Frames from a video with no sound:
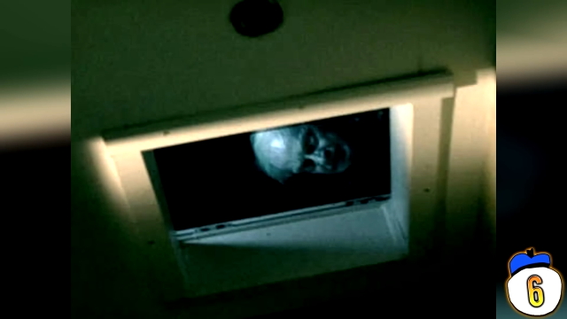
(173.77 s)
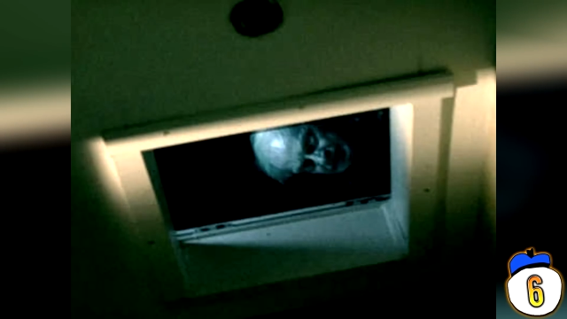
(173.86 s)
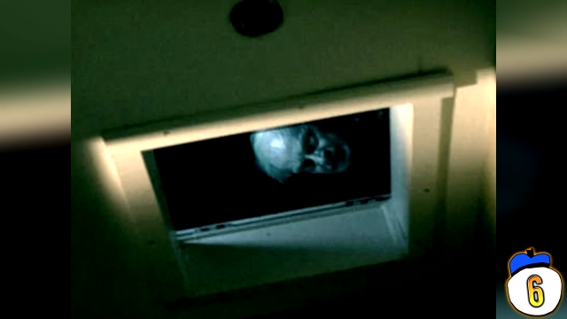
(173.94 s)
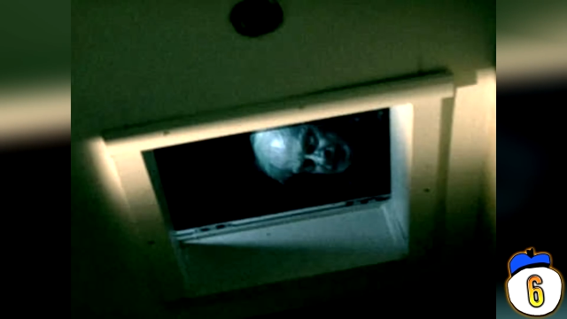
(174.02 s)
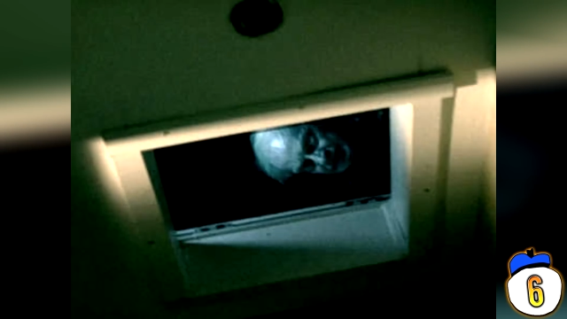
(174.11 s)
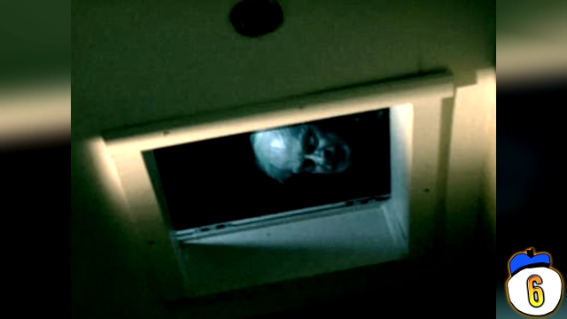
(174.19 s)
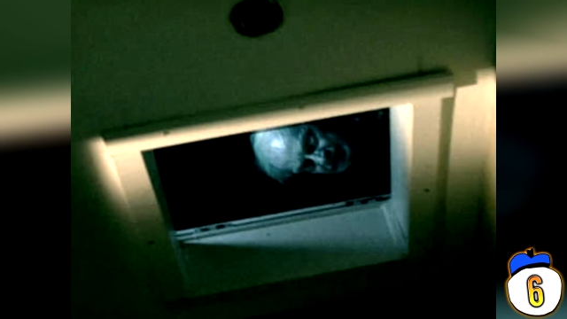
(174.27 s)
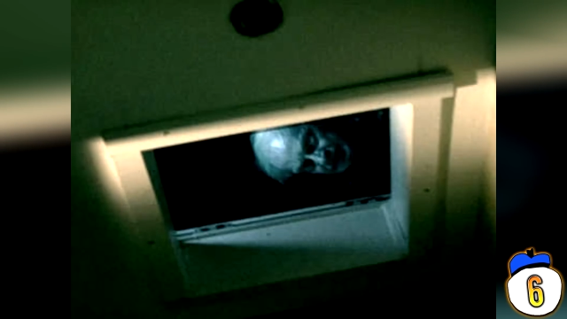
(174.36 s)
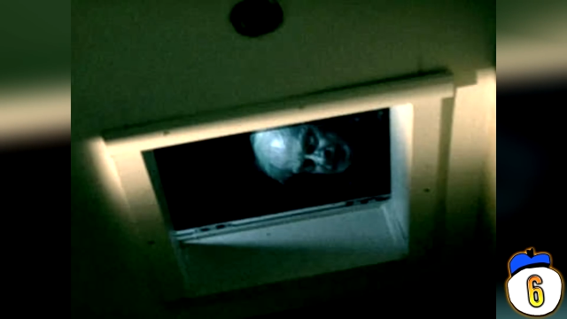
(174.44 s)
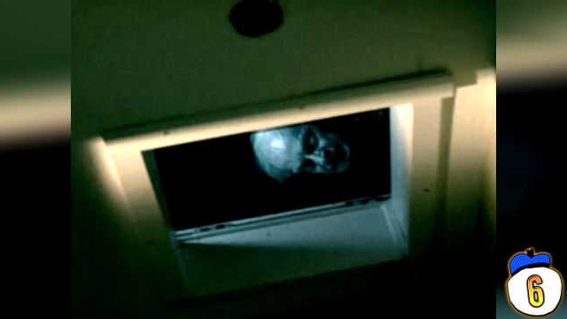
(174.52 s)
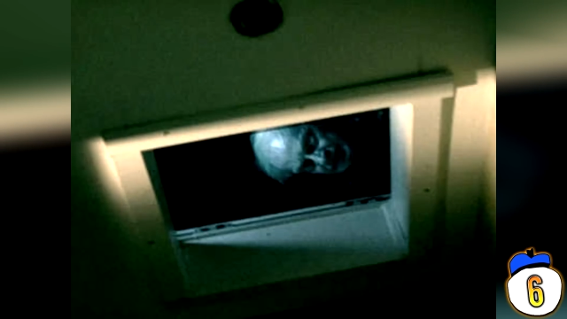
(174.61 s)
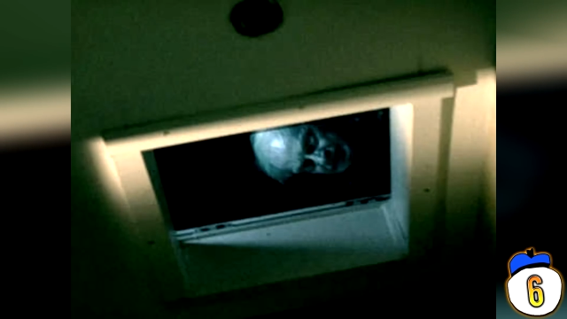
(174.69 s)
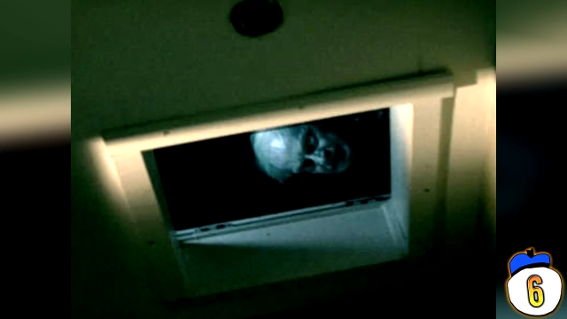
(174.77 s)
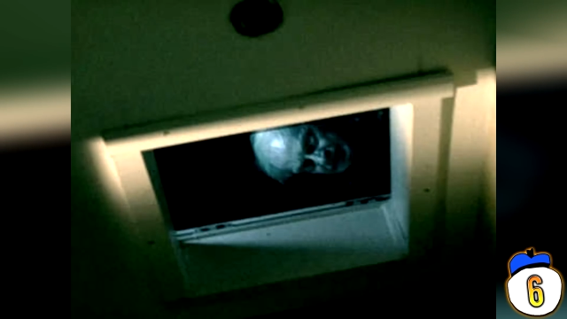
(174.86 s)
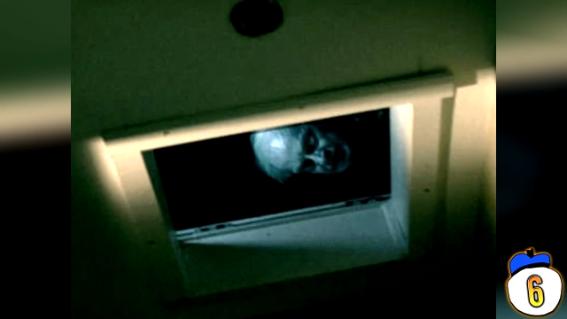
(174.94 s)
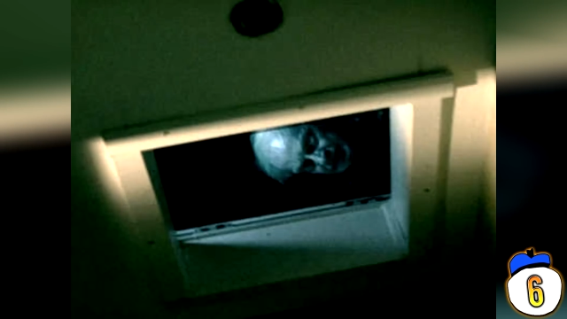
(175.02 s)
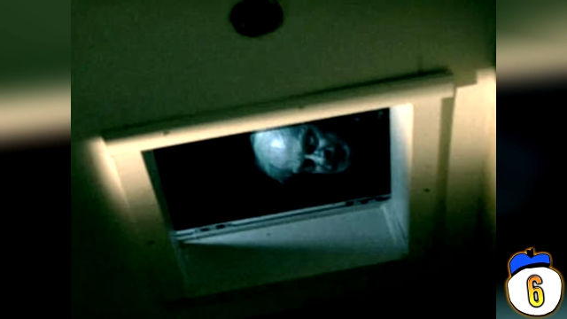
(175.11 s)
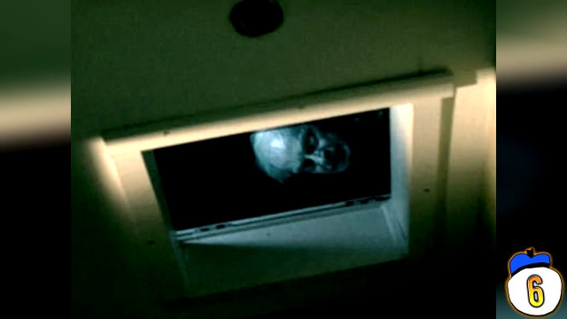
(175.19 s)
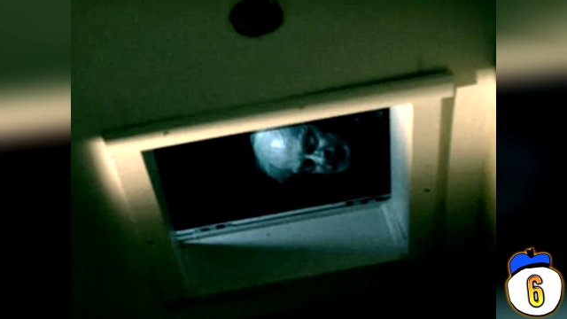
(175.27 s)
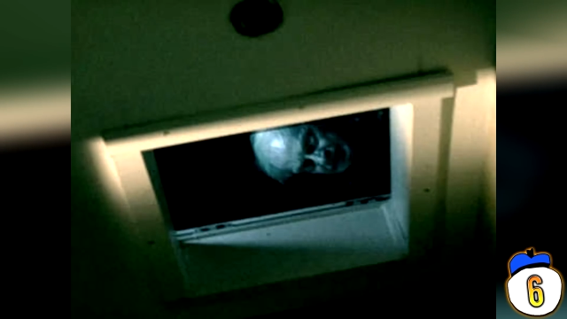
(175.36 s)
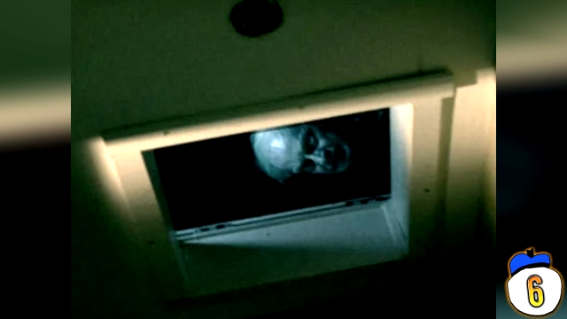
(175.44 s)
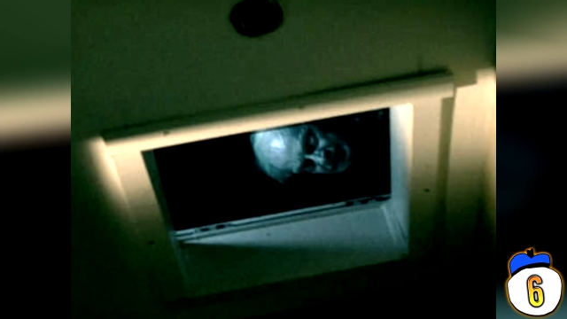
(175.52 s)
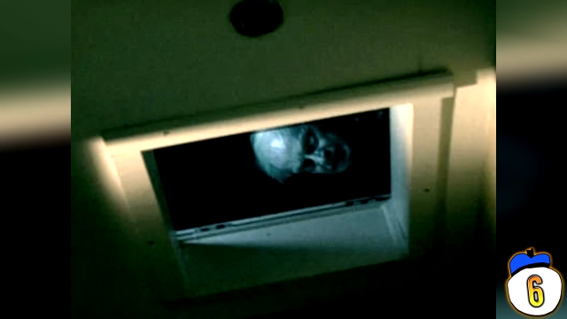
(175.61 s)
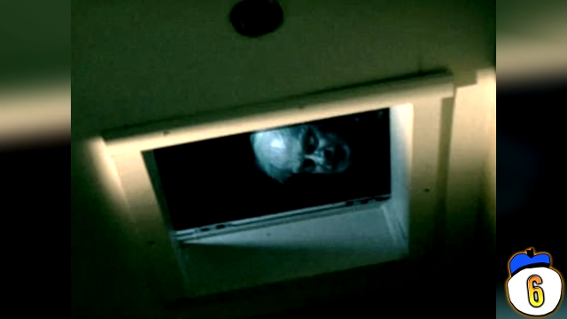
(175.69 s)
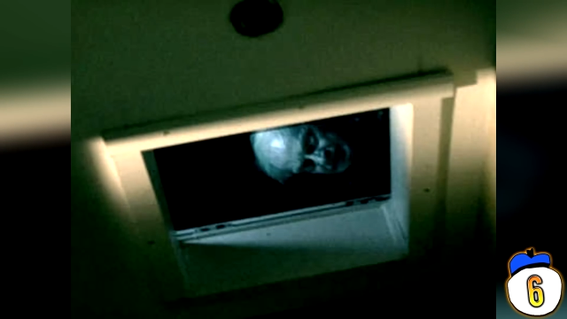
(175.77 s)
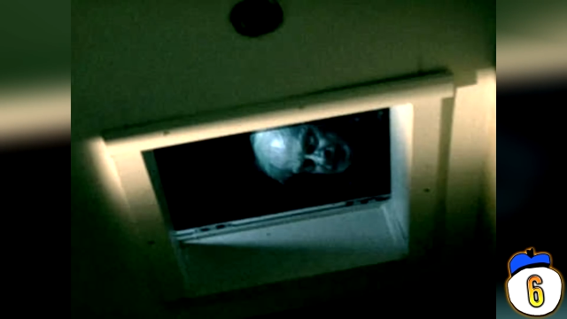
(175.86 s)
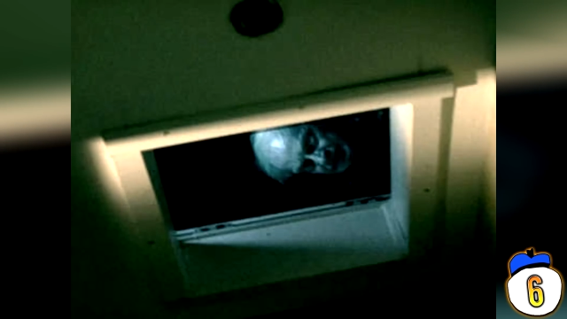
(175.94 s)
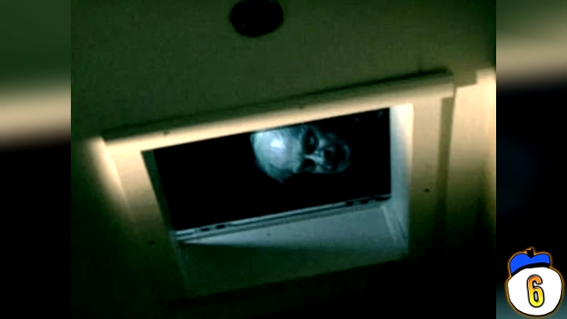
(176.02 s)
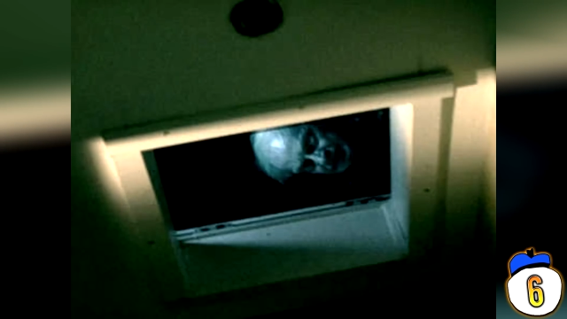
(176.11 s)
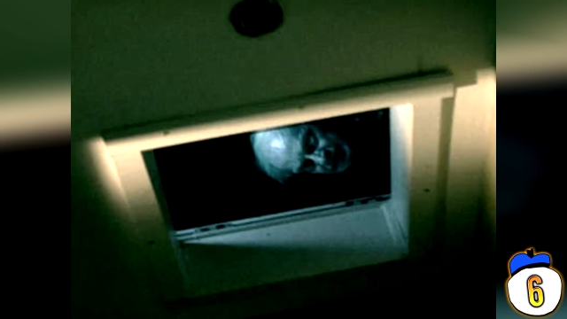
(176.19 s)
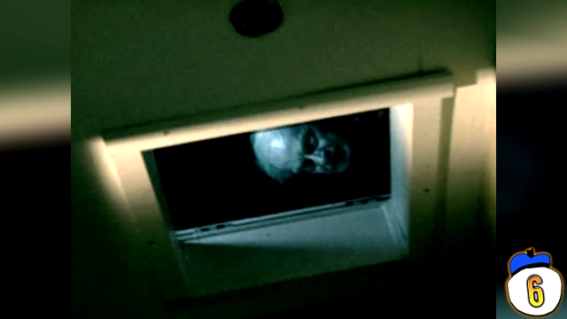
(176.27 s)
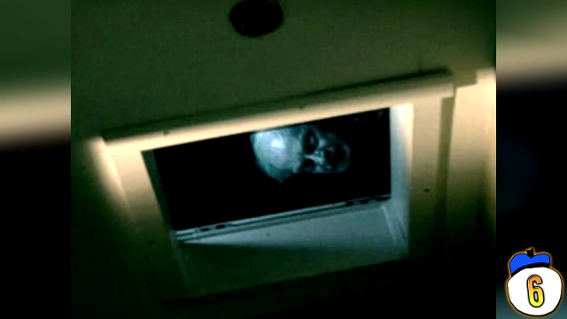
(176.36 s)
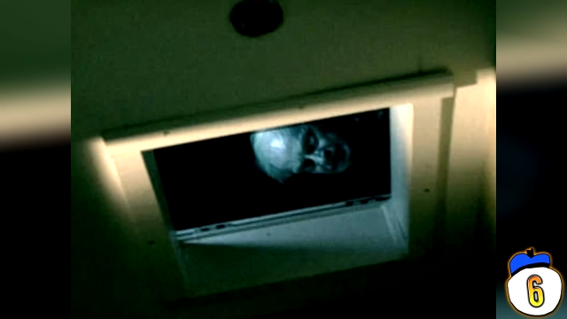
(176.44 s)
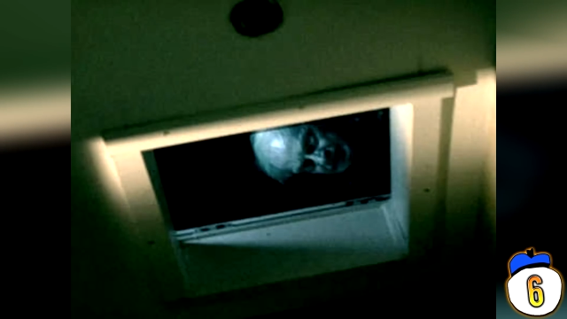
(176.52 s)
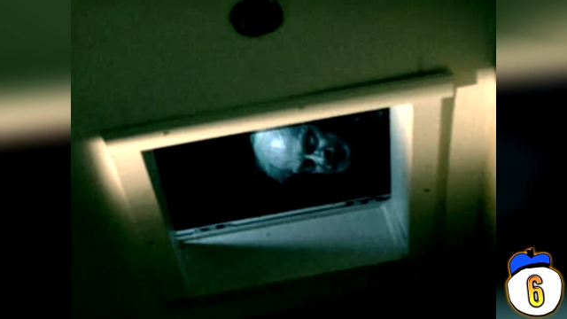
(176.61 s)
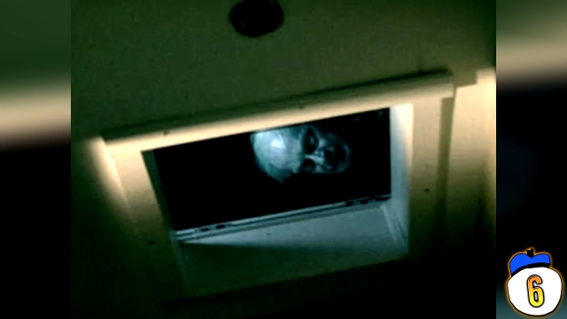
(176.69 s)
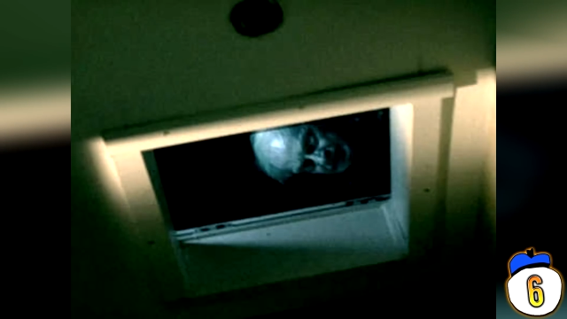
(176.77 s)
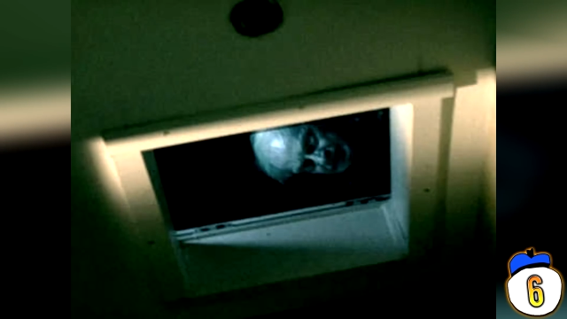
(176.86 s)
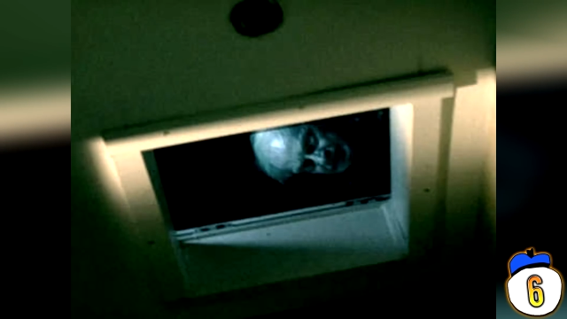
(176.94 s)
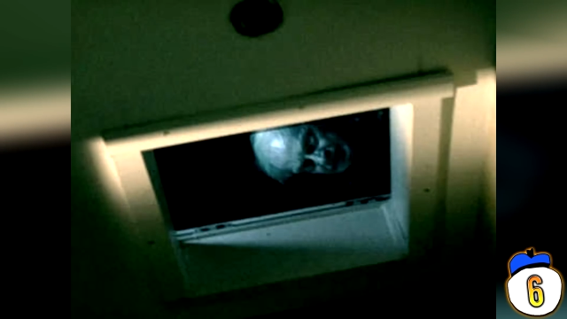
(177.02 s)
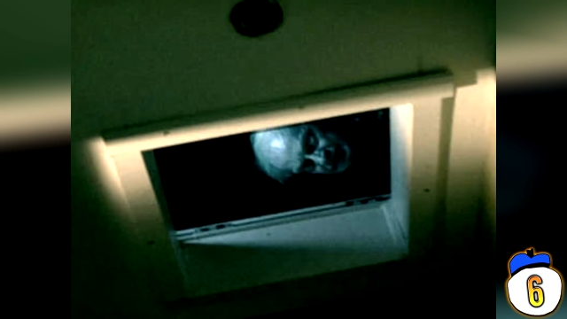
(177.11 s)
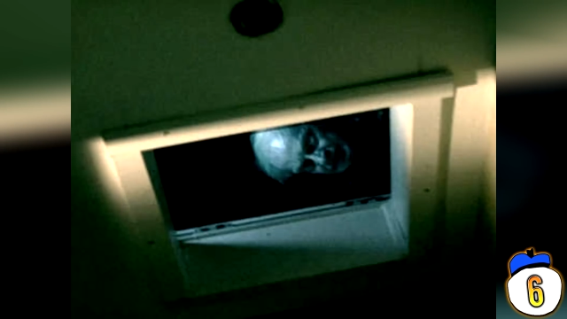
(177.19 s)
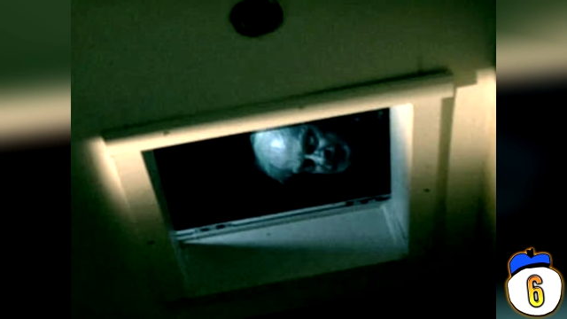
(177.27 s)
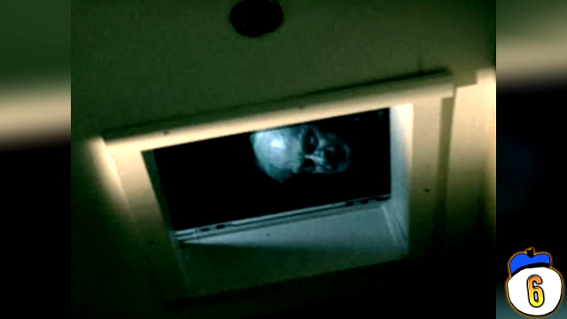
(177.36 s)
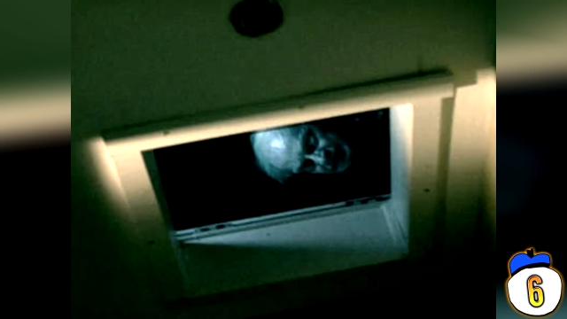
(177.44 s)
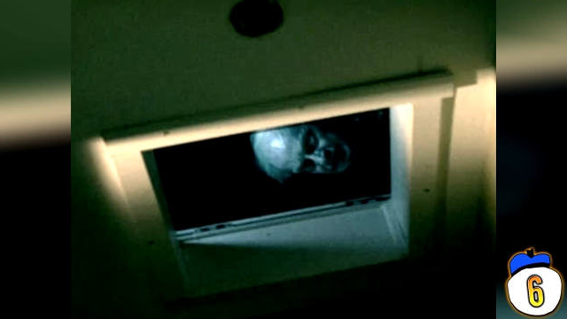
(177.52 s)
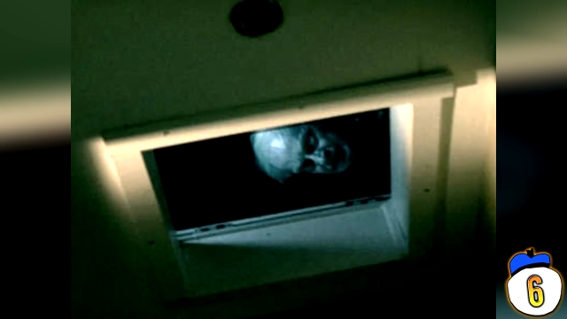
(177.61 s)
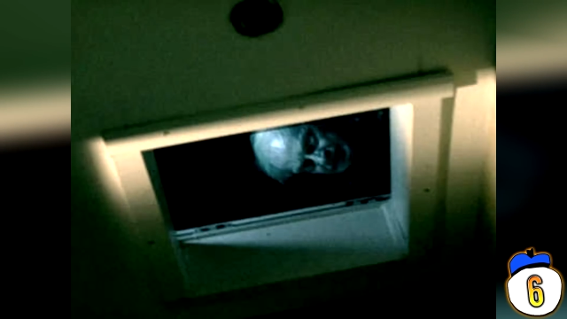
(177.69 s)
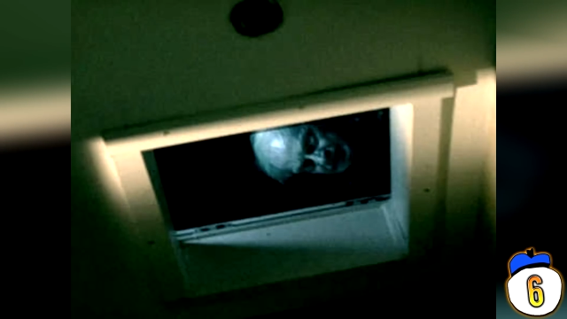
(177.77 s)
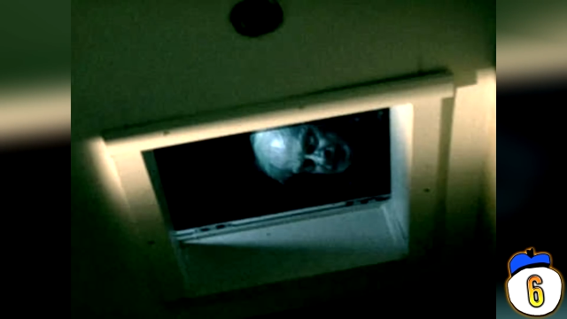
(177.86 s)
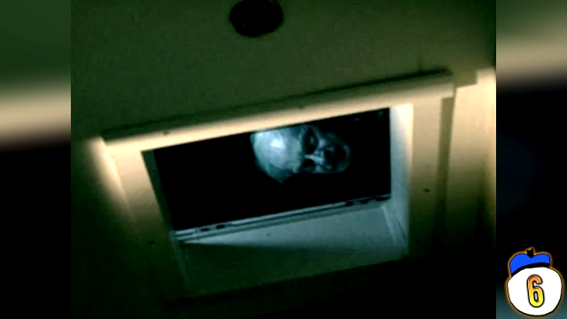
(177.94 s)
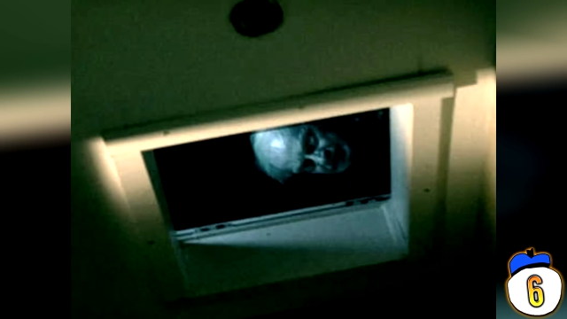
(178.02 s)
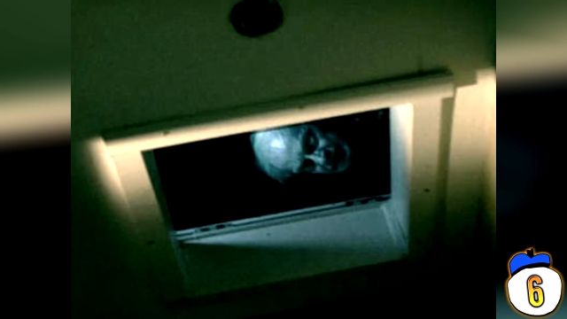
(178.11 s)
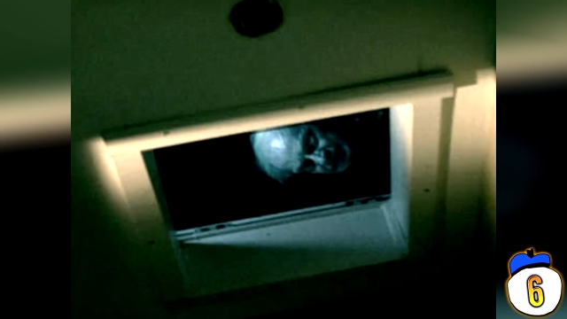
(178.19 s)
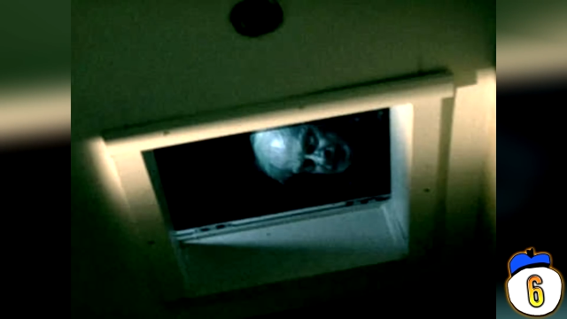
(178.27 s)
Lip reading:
[unreadable: no face in view]